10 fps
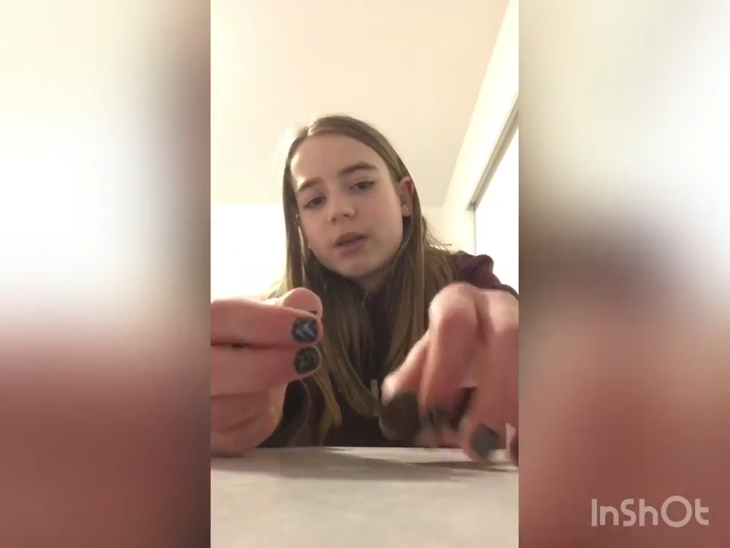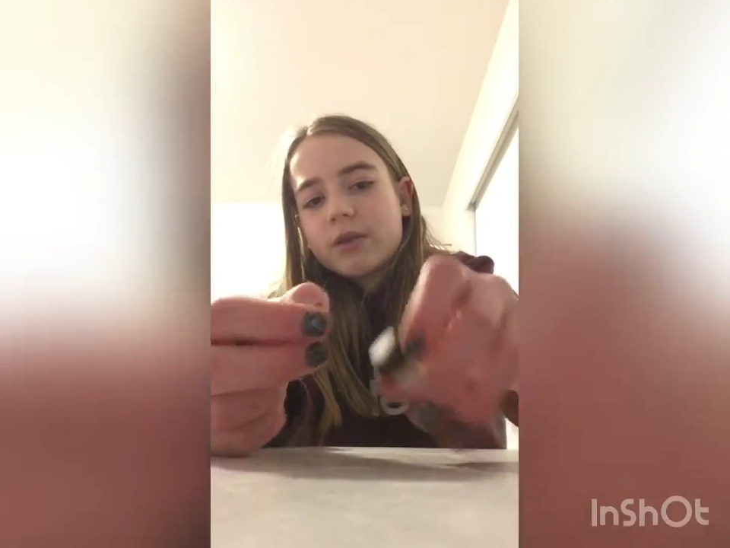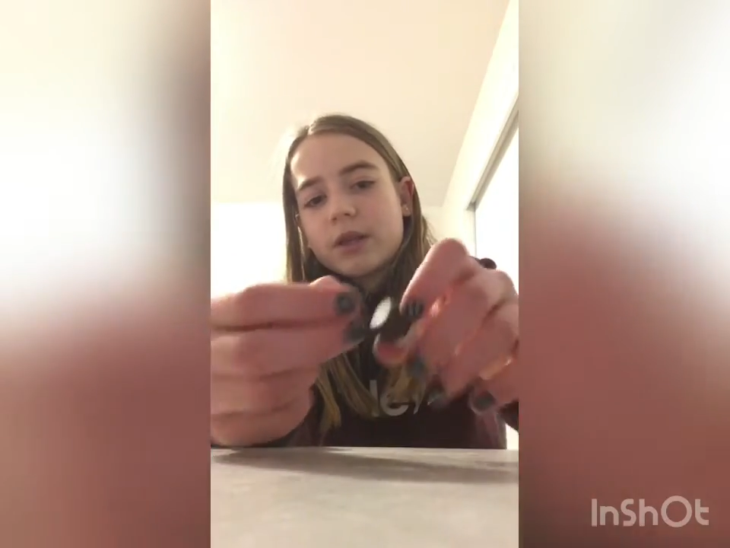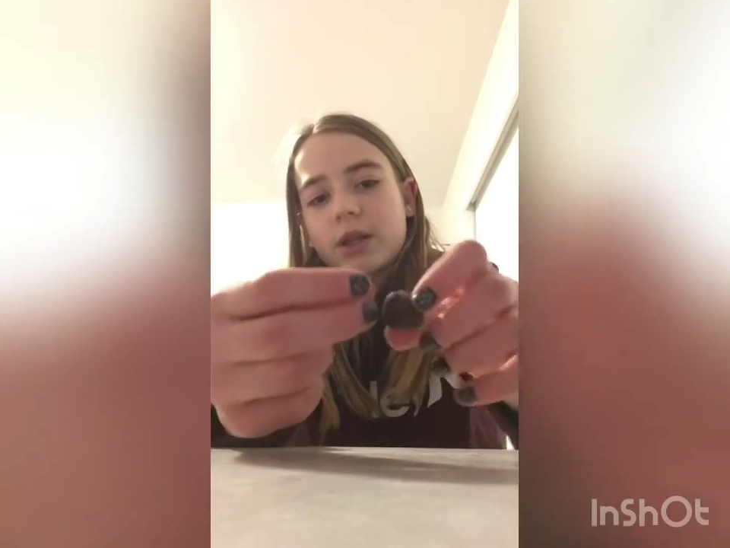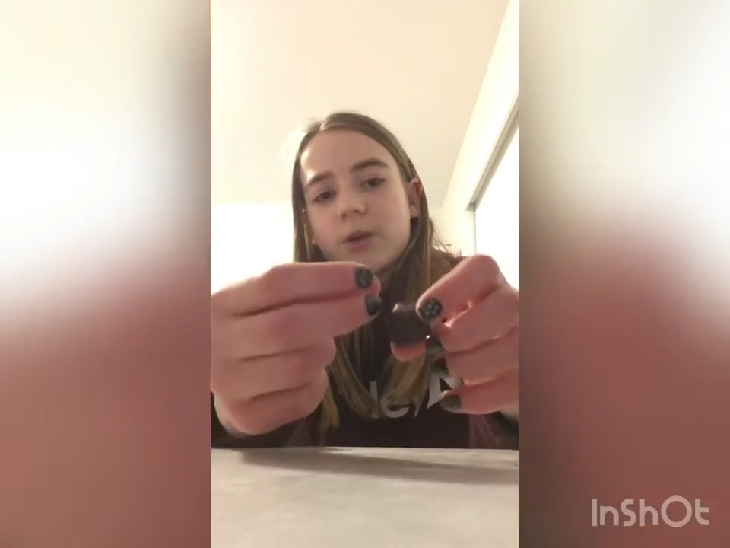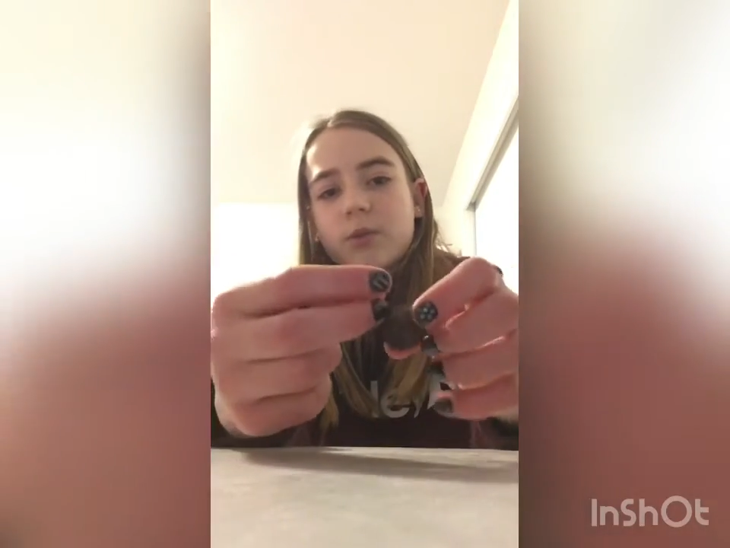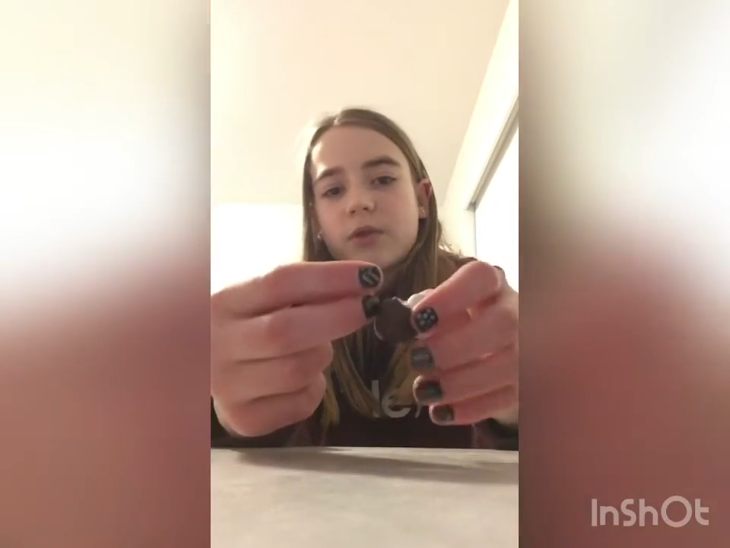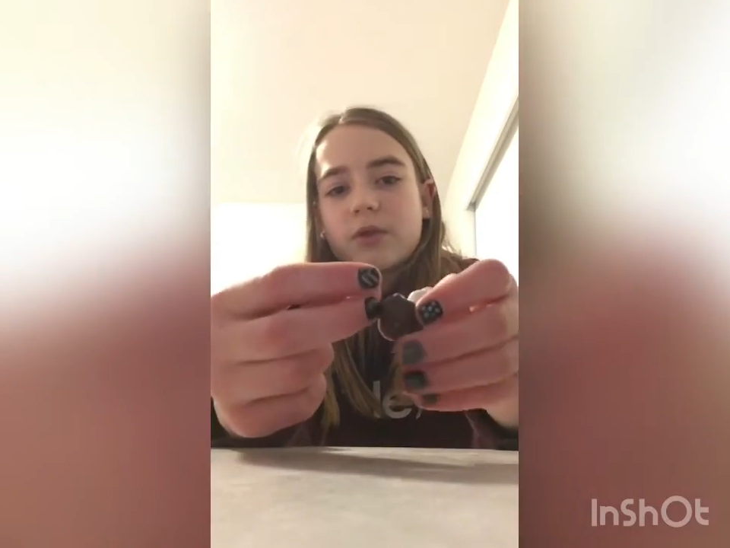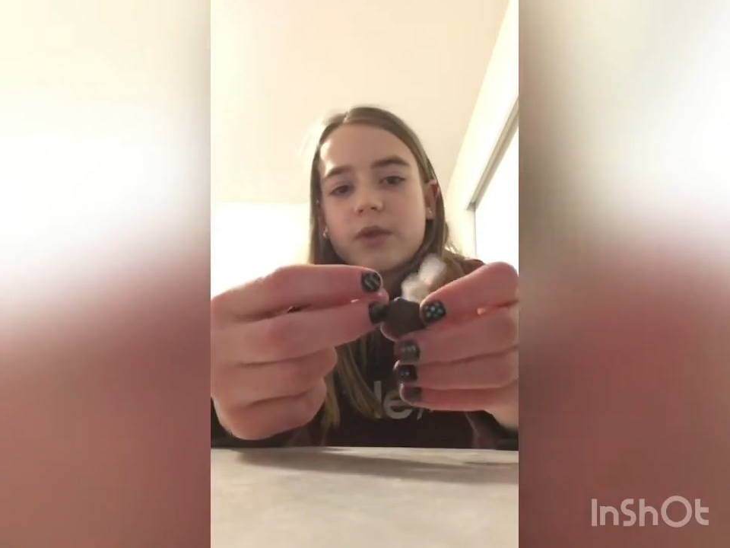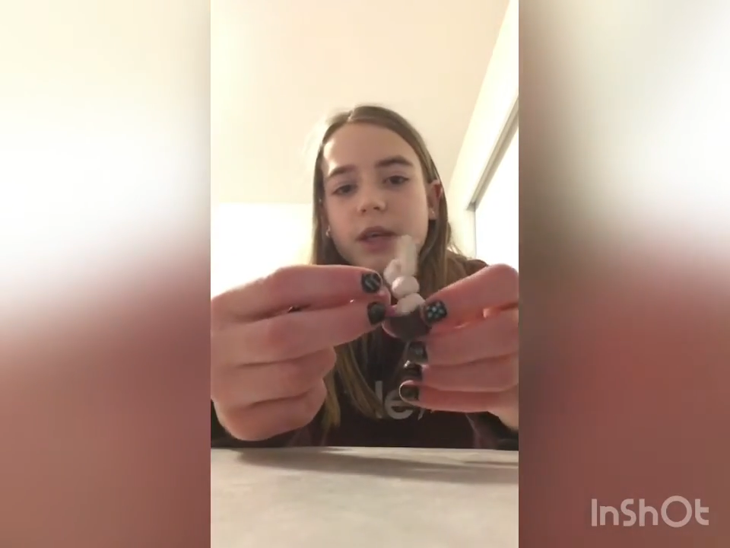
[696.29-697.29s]
so then he will
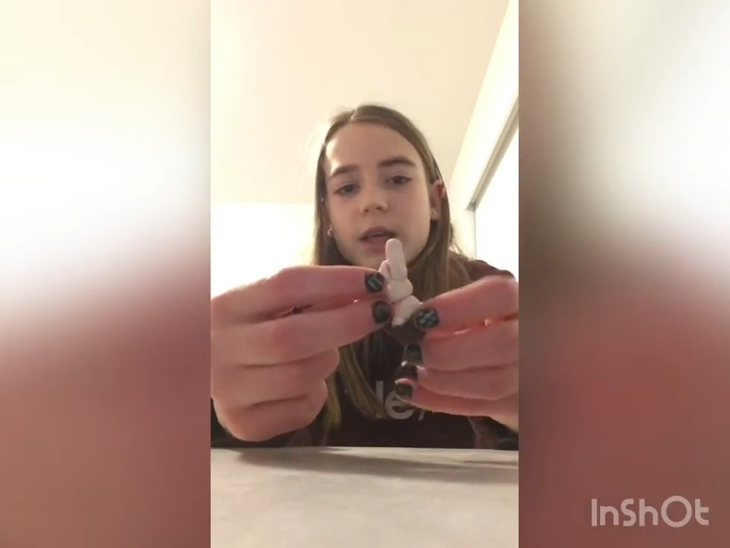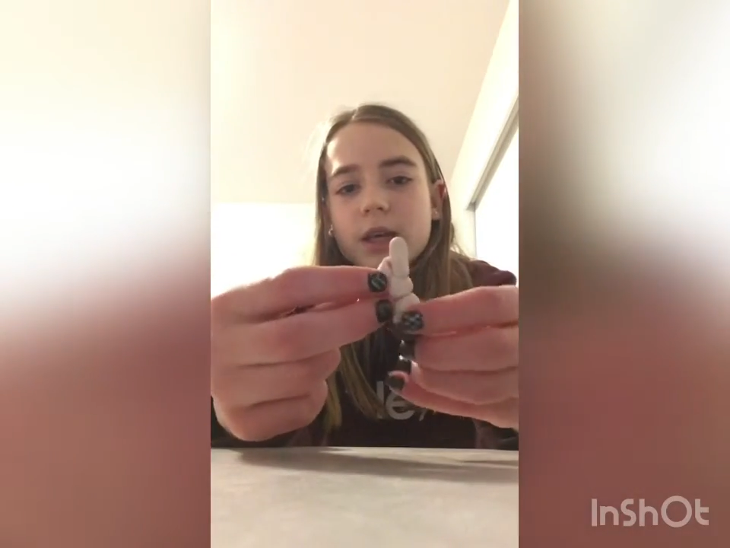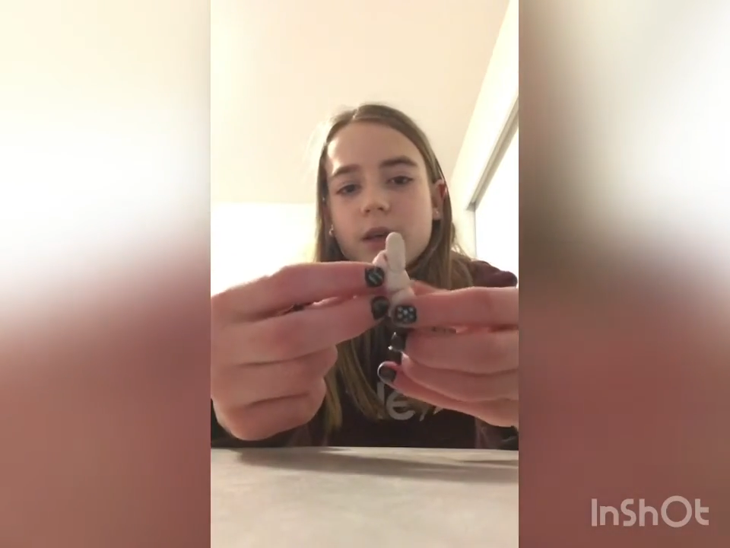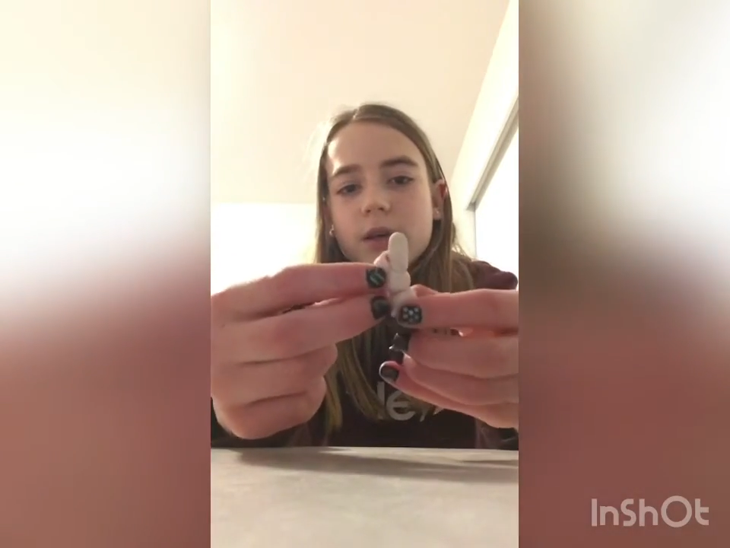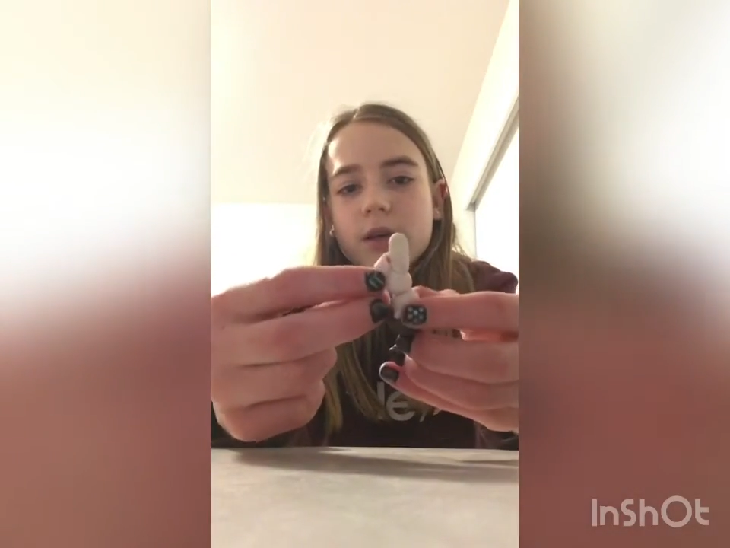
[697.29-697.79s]
stay